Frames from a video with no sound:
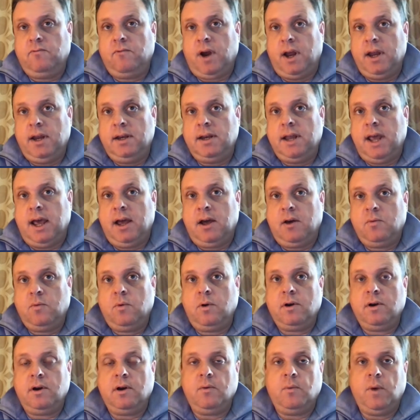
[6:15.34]
right now
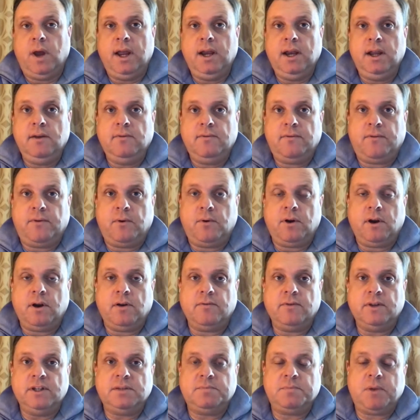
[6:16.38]
we're waiting for
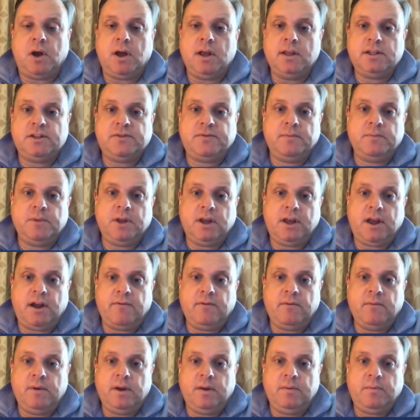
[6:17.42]
a response from the
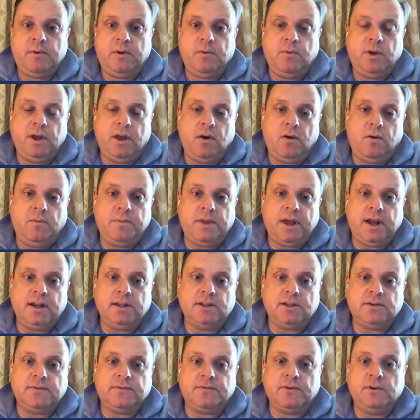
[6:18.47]
government, and we hope
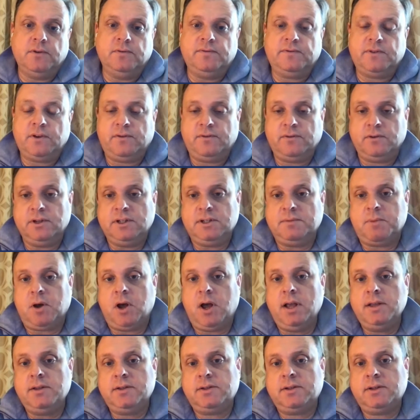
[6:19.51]
that it's a fruitful
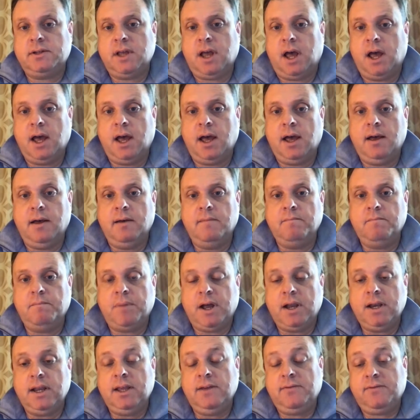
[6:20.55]
response.
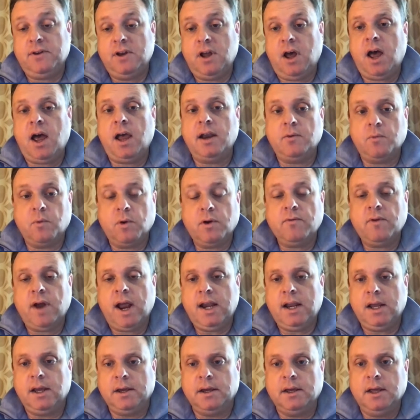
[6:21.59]
But if not, we're
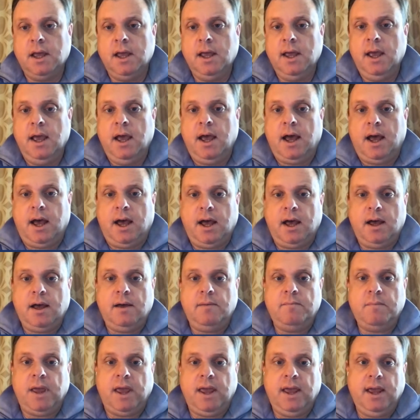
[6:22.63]
ready.
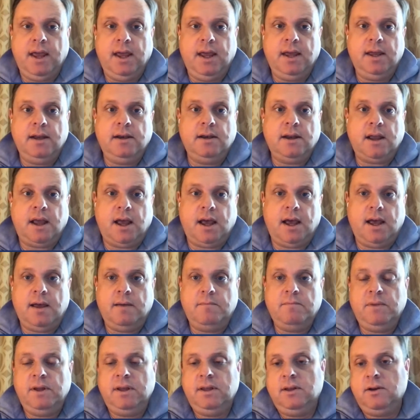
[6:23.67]
And
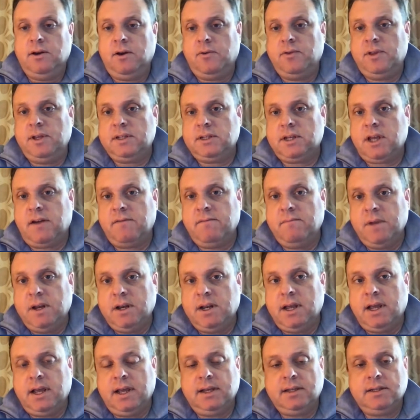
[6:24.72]
you know, this
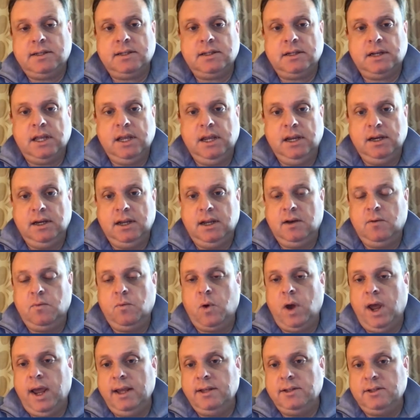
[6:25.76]
government has leaned
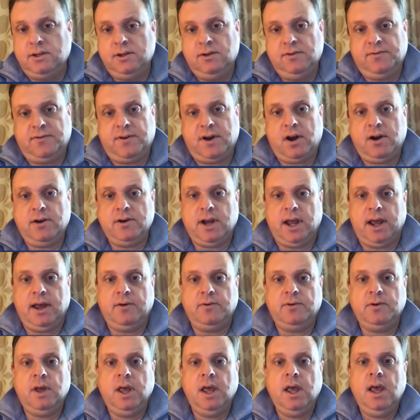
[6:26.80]
in way too far
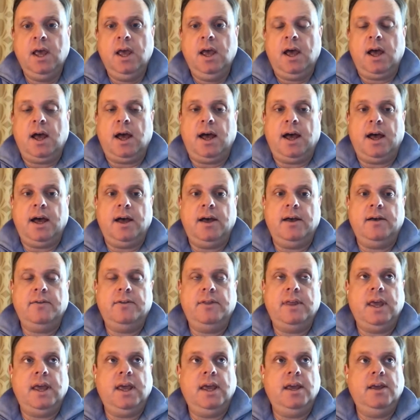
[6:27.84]
now.
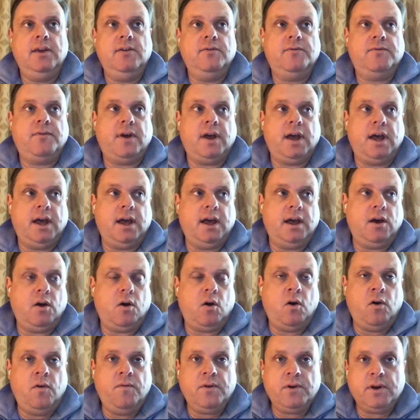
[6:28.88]
They've
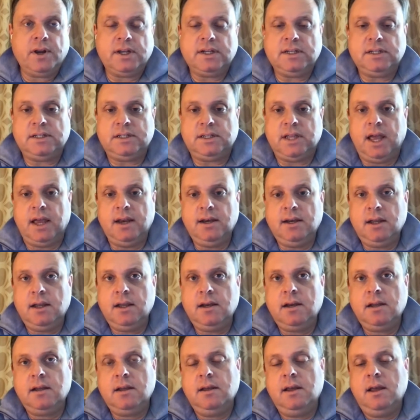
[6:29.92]

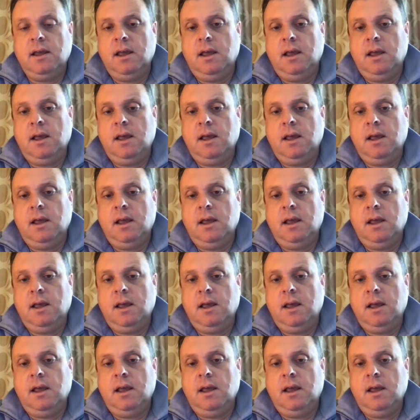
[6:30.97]
overextended